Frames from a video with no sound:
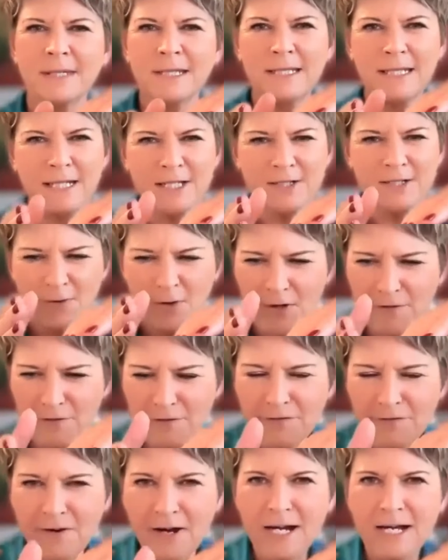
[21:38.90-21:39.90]
It gets very
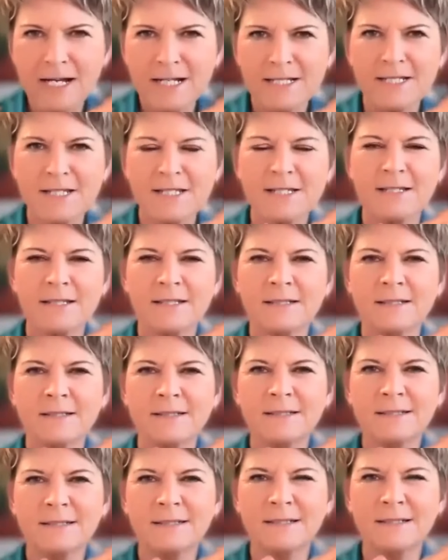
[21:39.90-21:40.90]
fast.
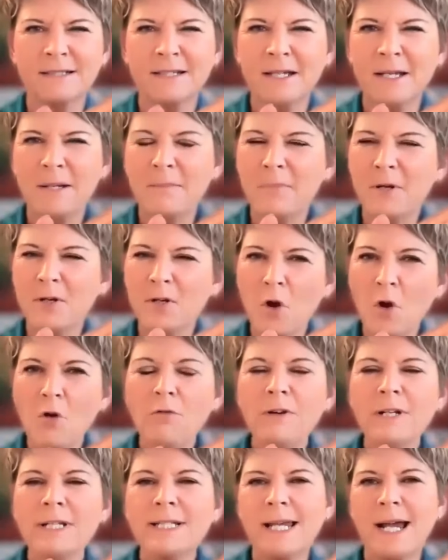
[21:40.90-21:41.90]
But
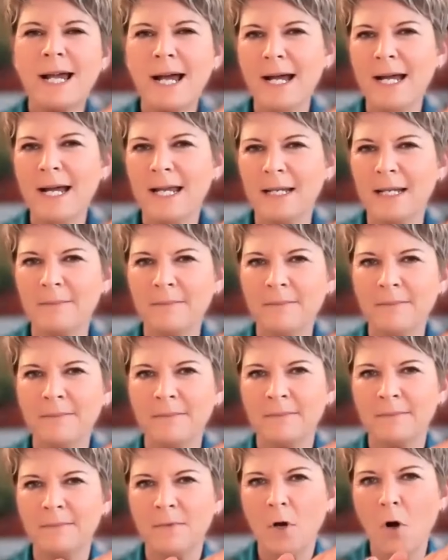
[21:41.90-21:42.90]
over time,
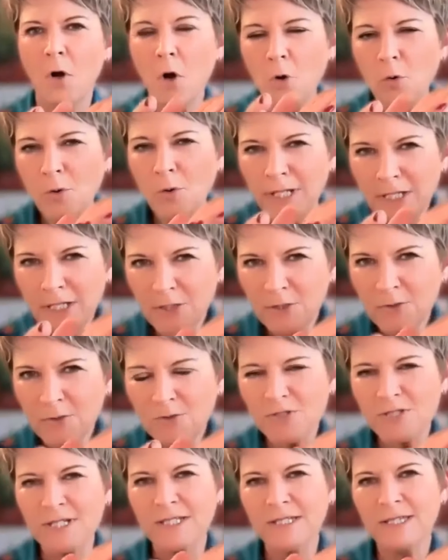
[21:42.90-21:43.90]
only
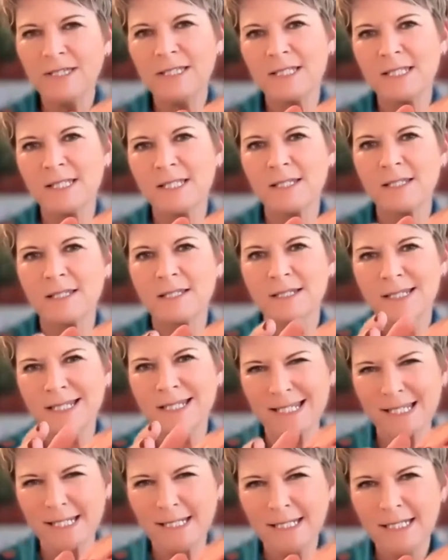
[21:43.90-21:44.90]
using this
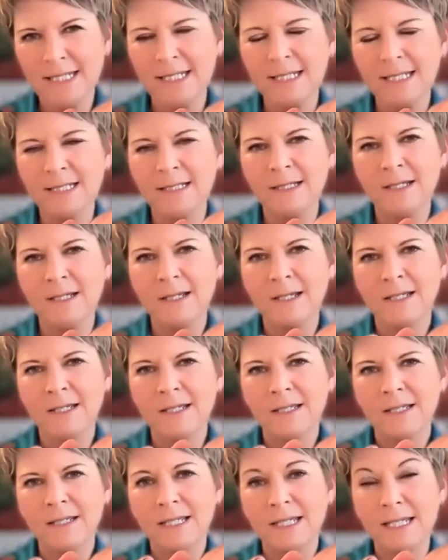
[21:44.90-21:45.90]
ski
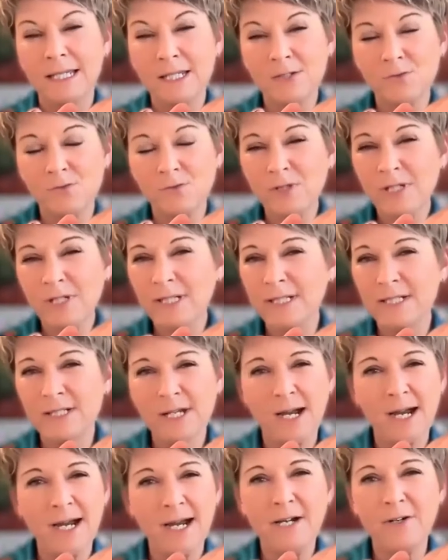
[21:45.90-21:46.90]
is really
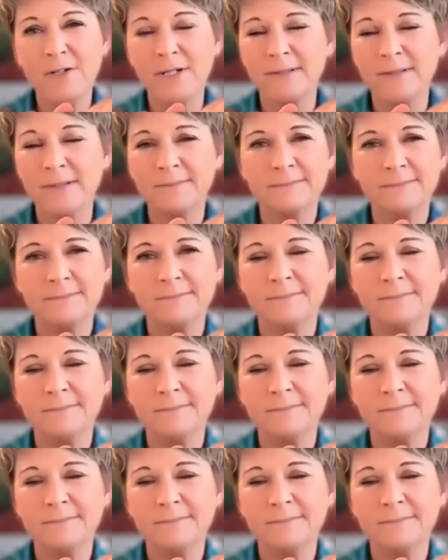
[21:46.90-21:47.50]
tiring.